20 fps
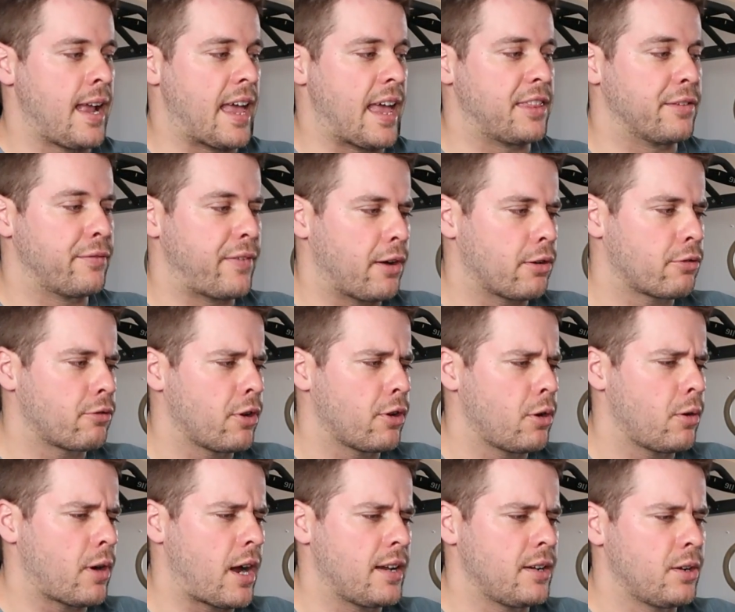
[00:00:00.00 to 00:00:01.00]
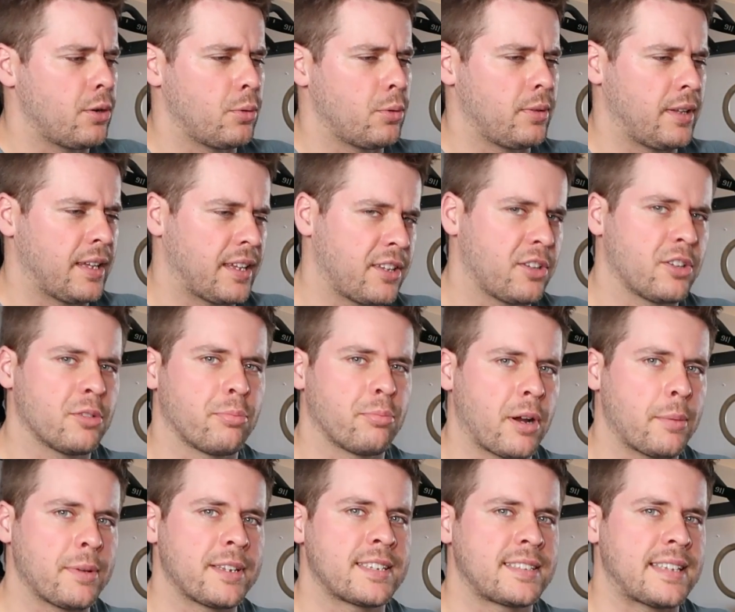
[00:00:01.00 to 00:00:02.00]
And the Velcro, I know like you could
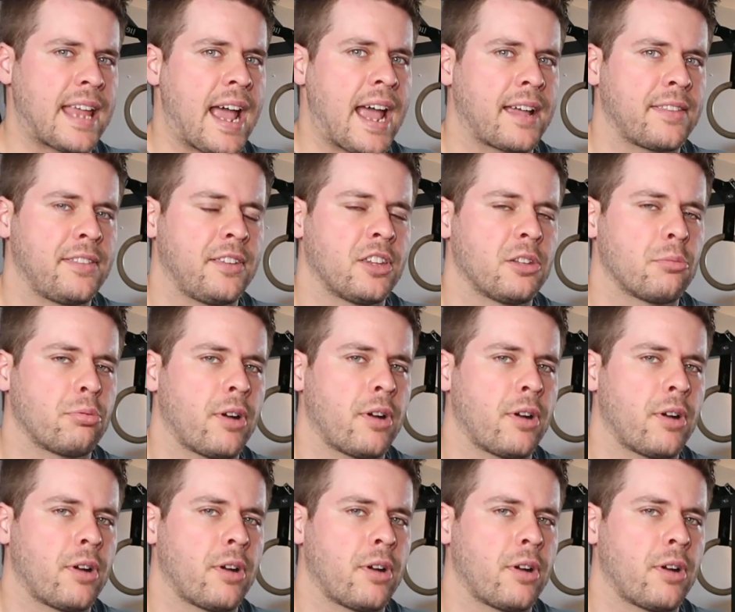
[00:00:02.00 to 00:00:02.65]
probably stack the other